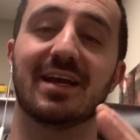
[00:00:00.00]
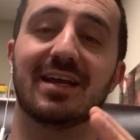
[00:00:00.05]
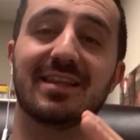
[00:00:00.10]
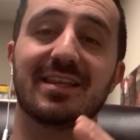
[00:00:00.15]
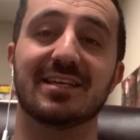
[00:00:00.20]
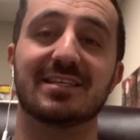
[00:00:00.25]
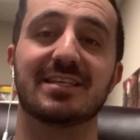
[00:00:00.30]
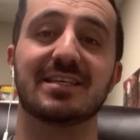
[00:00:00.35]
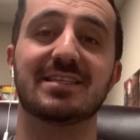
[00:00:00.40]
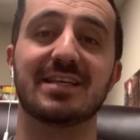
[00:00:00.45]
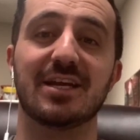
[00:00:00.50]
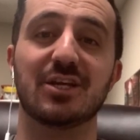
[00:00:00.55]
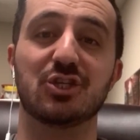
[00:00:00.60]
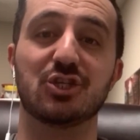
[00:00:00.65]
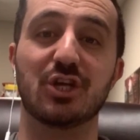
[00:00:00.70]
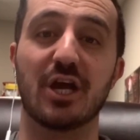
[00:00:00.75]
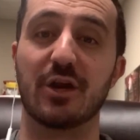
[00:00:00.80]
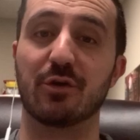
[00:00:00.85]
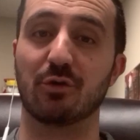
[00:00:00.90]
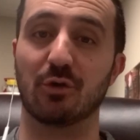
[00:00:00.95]
this is a
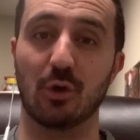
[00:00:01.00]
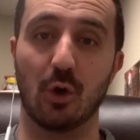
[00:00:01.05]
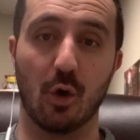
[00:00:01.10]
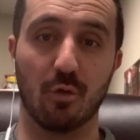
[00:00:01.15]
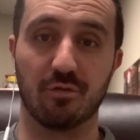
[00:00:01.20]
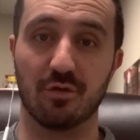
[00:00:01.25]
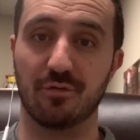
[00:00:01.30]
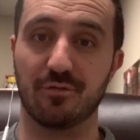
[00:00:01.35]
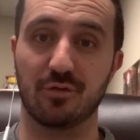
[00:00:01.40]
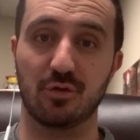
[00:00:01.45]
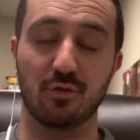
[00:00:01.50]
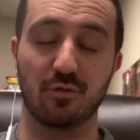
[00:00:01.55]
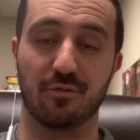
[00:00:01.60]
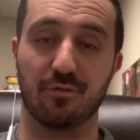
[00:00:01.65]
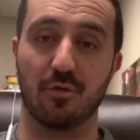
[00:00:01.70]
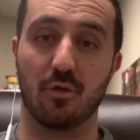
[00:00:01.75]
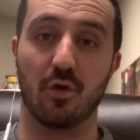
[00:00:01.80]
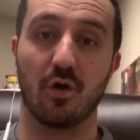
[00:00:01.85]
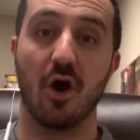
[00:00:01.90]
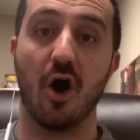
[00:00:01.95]
general overview
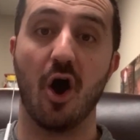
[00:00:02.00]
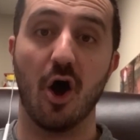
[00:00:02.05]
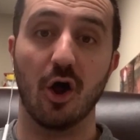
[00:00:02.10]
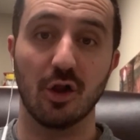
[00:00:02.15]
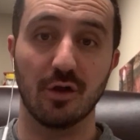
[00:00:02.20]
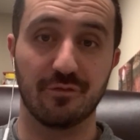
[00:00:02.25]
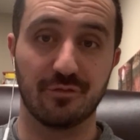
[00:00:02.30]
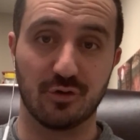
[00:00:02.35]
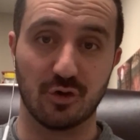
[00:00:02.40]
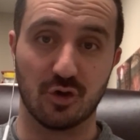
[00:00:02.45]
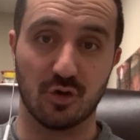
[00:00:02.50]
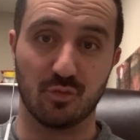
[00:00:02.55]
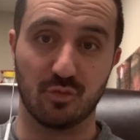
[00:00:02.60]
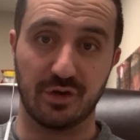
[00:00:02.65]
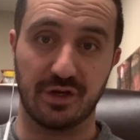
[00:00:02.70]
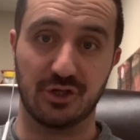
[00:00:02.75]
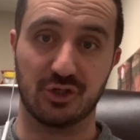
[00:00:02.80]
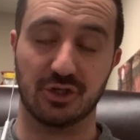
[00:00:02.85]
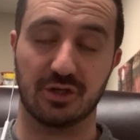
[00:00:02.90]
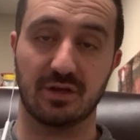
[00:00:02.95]
for all of Durham
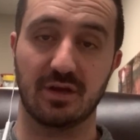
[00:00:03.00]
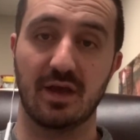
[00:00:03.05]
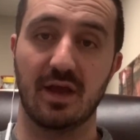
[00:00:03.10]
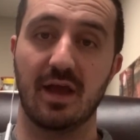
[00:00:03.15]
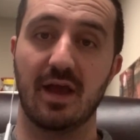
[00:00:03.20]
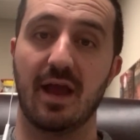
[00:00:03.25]
Region.